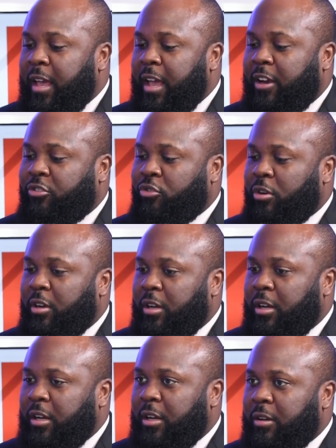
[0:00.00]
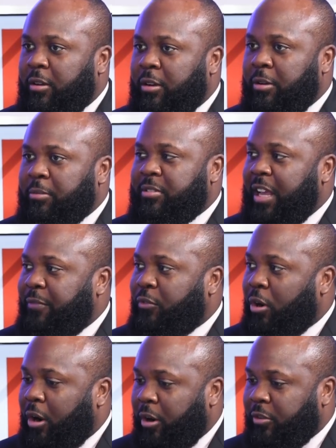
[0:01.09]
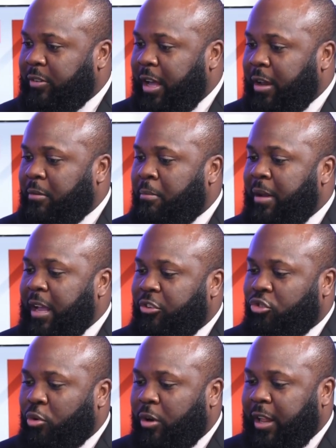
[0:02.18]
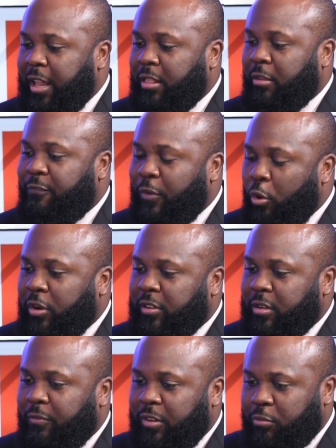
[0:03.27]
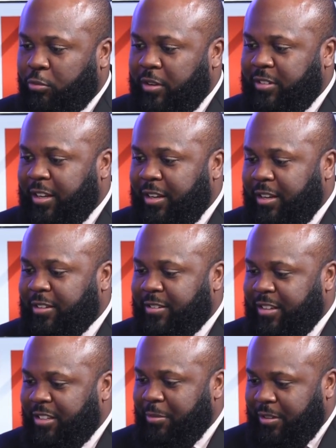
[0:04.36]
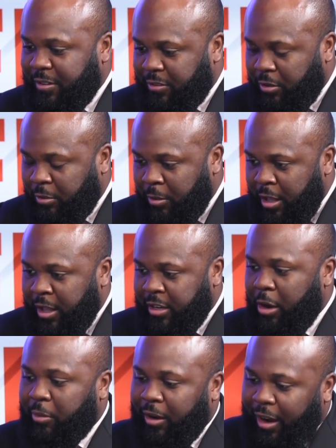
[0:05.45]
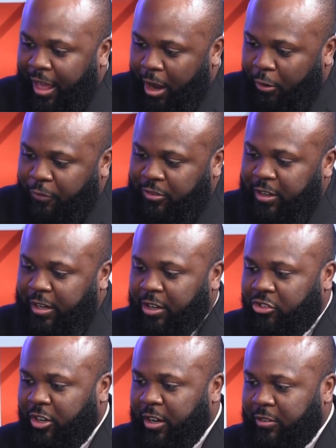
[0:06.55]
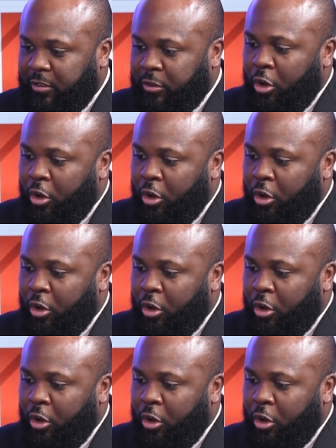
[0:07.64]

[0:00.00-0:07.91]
extra safeguards that made sure that the focus of this risk and needs assessment system that would allow for second chances